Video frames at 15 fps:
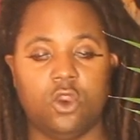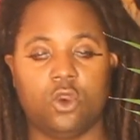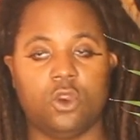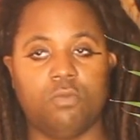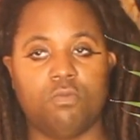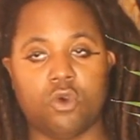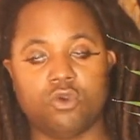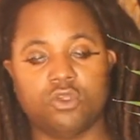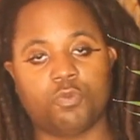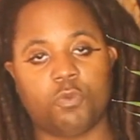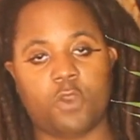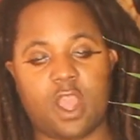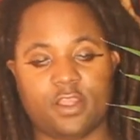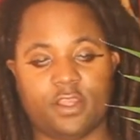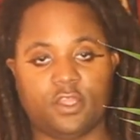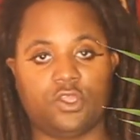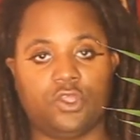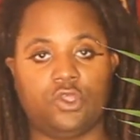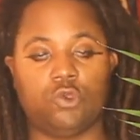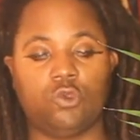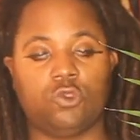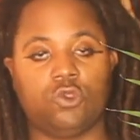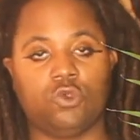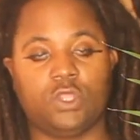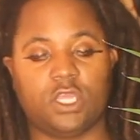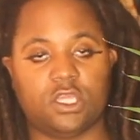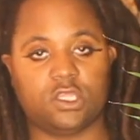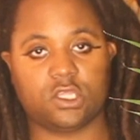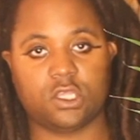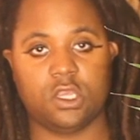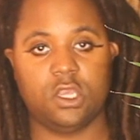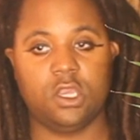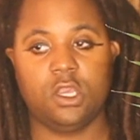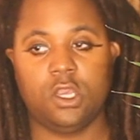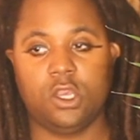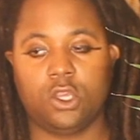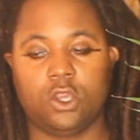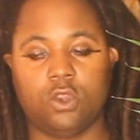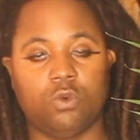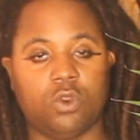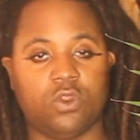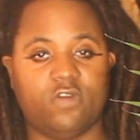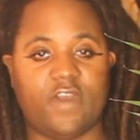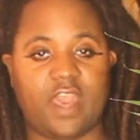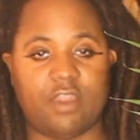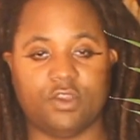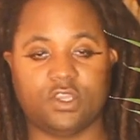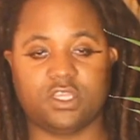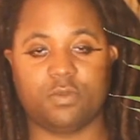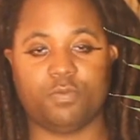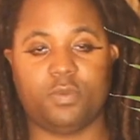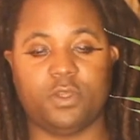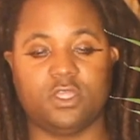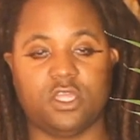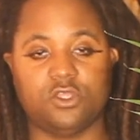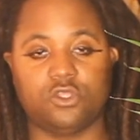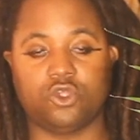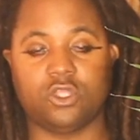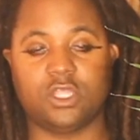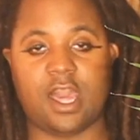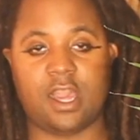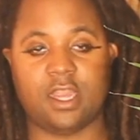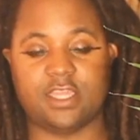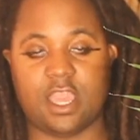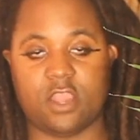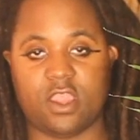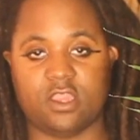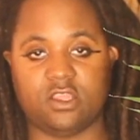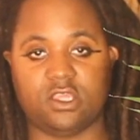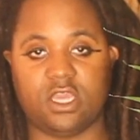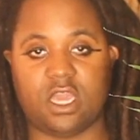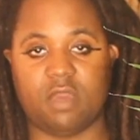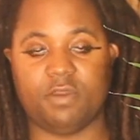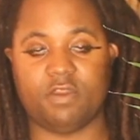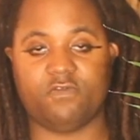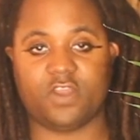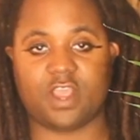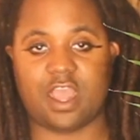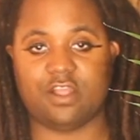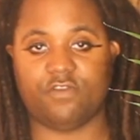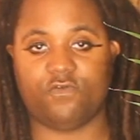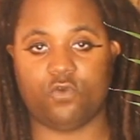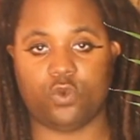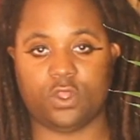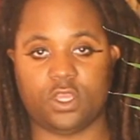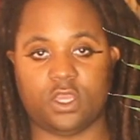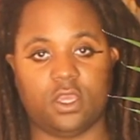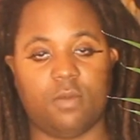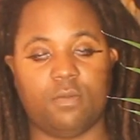or most products due to this coronavirus potential lockdown I see coming for California.